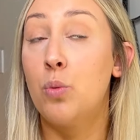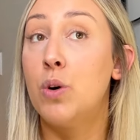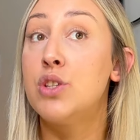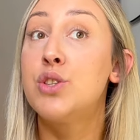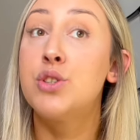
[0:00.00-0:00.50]

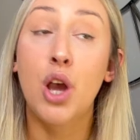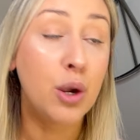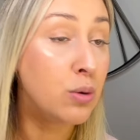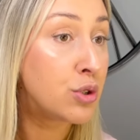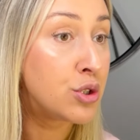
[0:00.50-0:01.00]
were
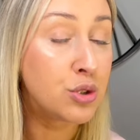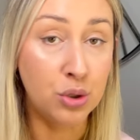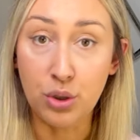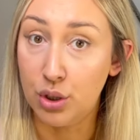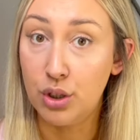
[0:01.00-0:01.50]
so
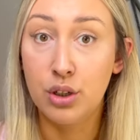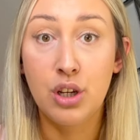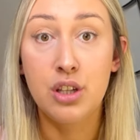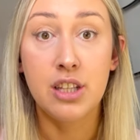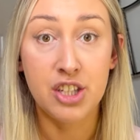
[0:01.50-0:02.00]
sure
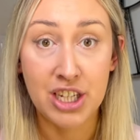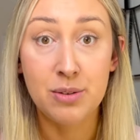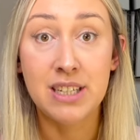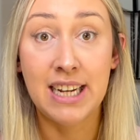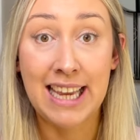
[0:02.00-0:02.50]
that she
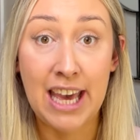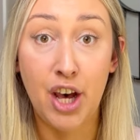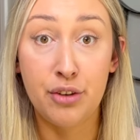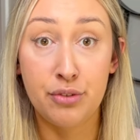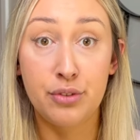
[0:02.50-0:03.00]
was going to get
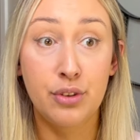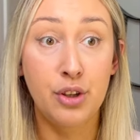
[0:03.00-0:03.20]
off